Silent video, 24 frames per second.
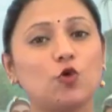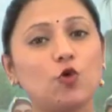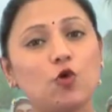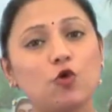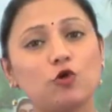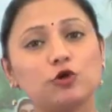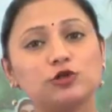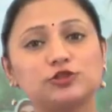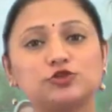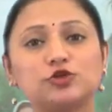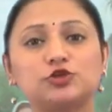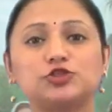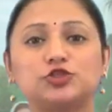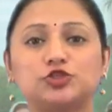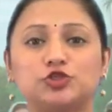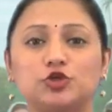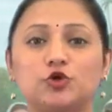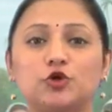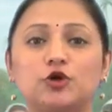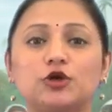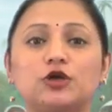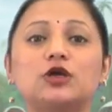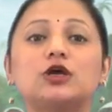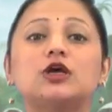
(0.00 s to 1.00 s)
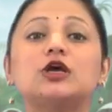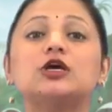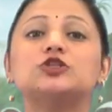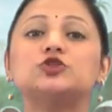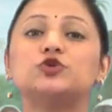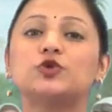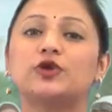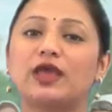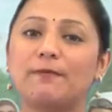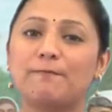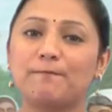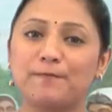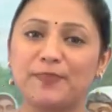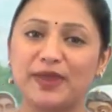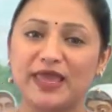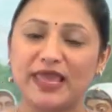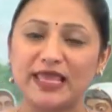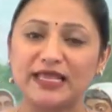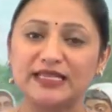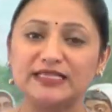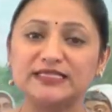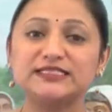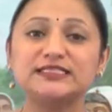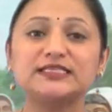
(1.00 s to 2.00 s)
also took to
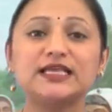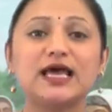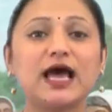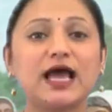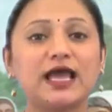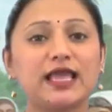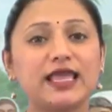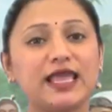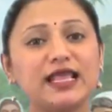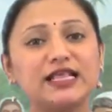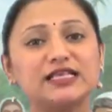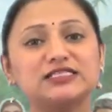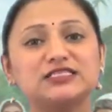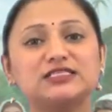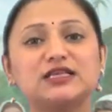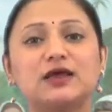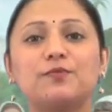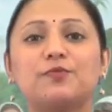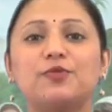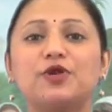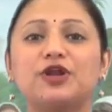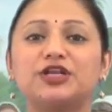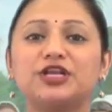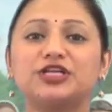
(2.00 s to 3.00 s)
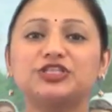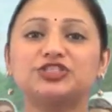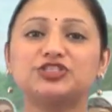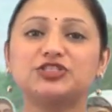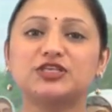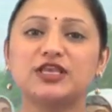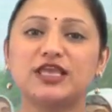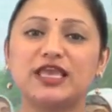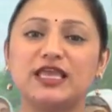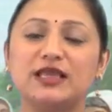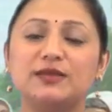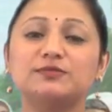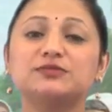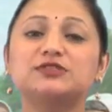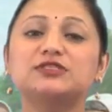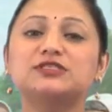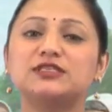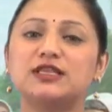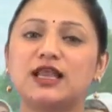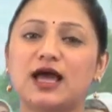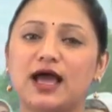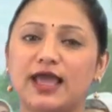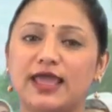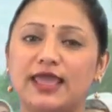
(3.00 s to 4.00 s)
campaigns against the British schemes
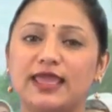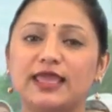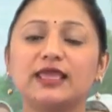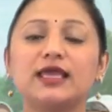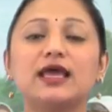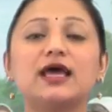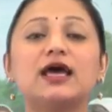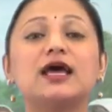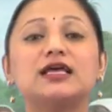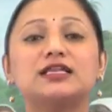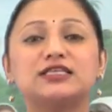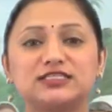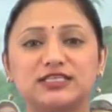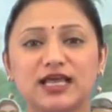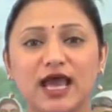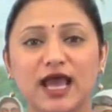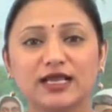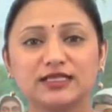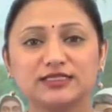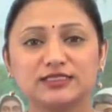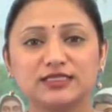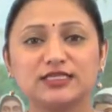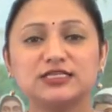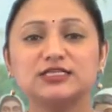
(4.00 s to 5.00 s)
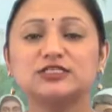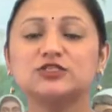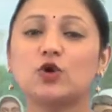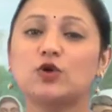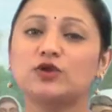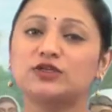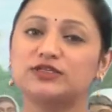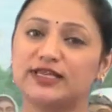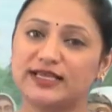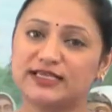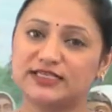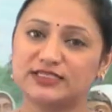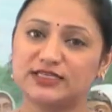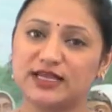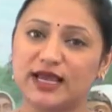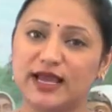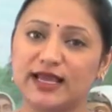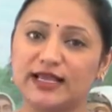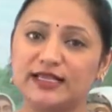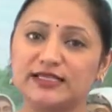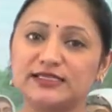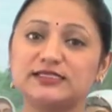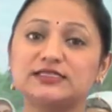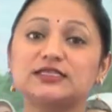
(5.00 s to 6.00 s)
like taxes on
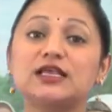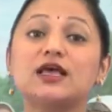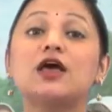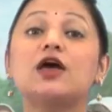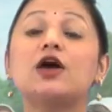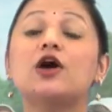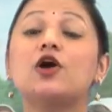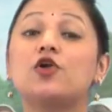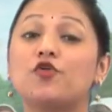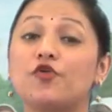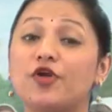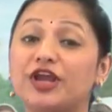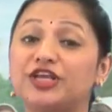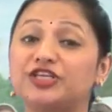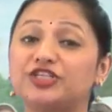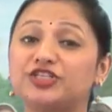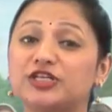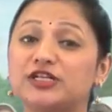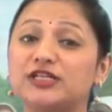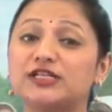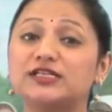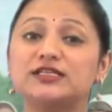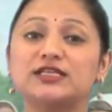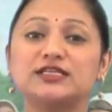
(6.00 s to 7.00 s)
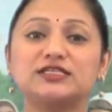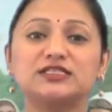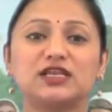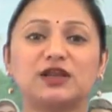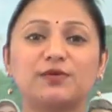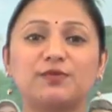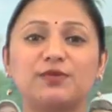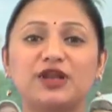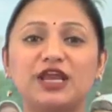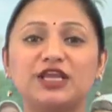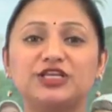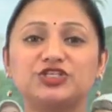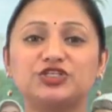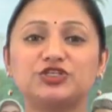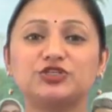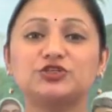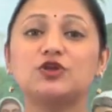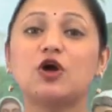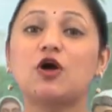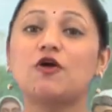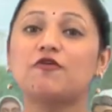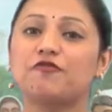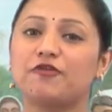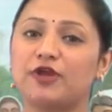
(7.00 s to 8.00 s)
textiles, racial discrimination
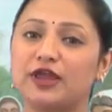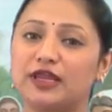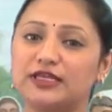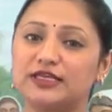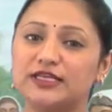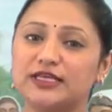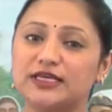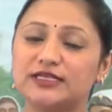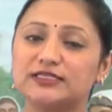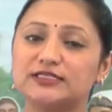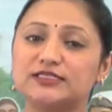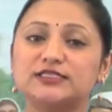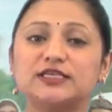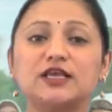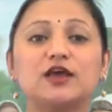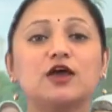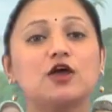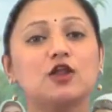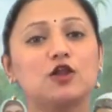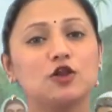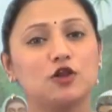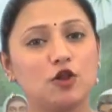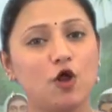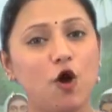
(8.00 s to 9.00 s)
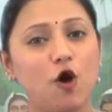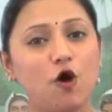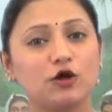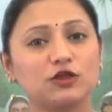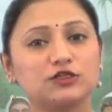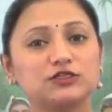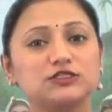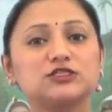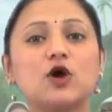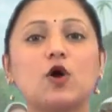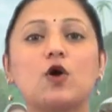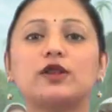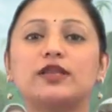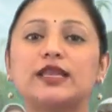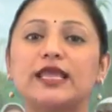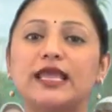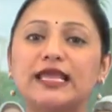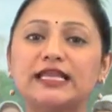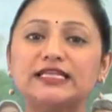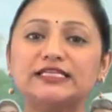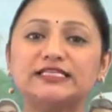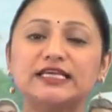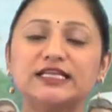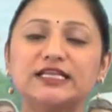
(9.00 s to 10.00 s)
of Indians, laws on
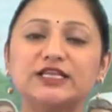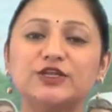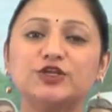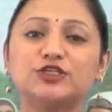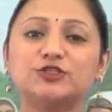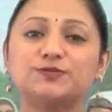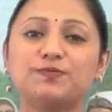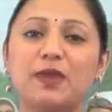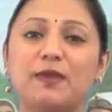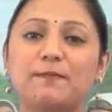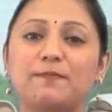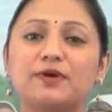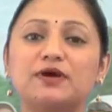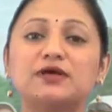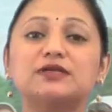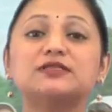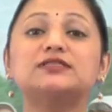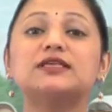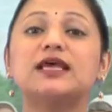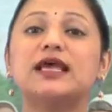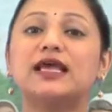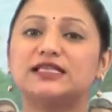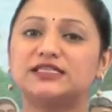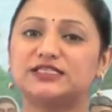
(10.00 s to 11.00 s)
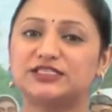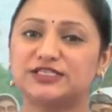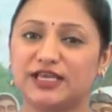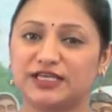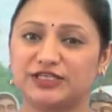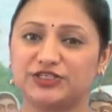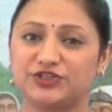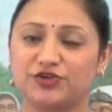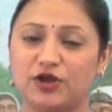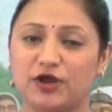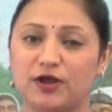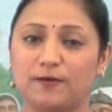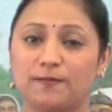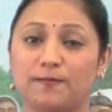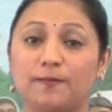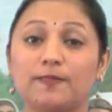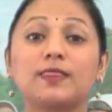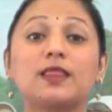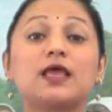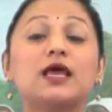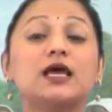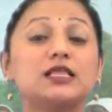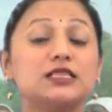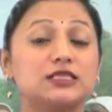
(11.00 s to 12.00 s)
Indian newspapers, etc.
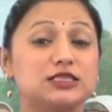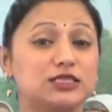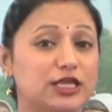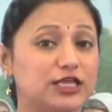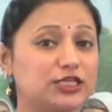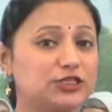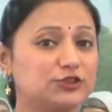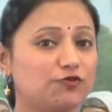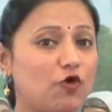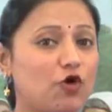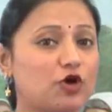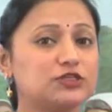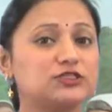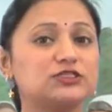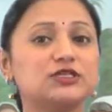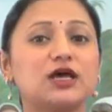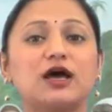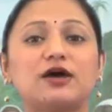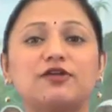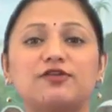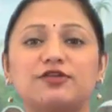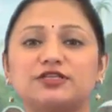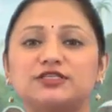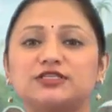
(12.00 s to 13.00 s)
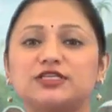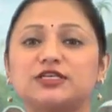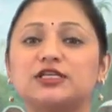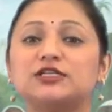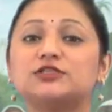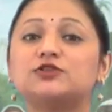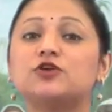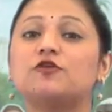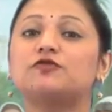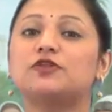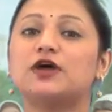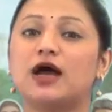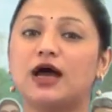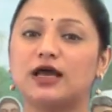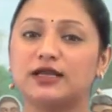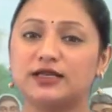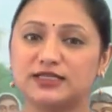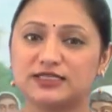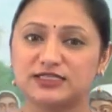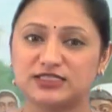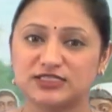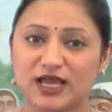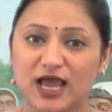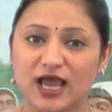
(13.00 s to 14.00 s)
This was a result of the
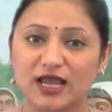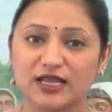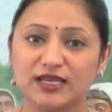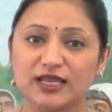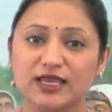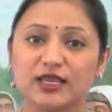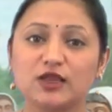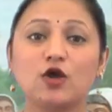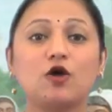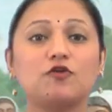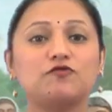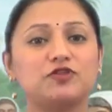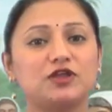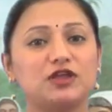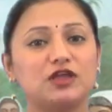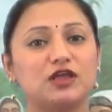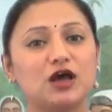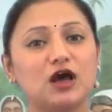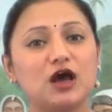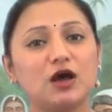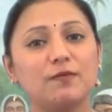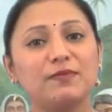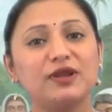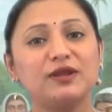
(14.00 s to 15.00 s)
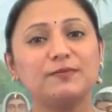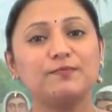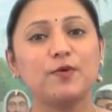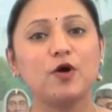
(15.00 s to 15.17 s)
understanding of the government